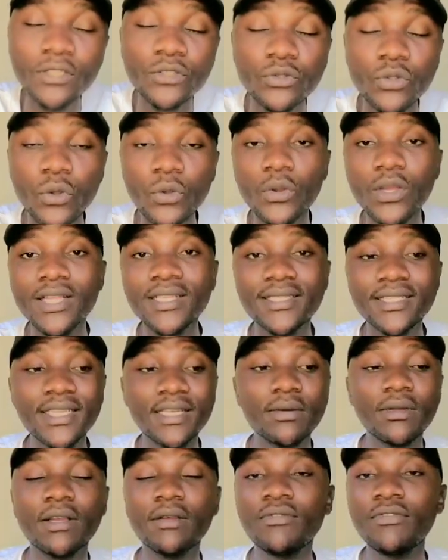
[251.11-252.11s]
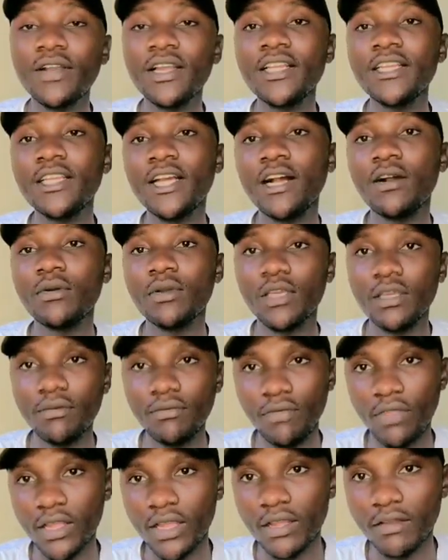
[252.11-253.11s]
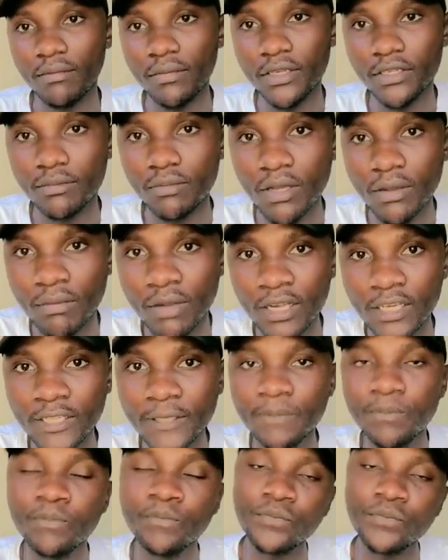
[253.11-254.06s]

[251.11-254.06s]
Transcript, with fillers: so you can say, okay, fine, I'll give the government my money,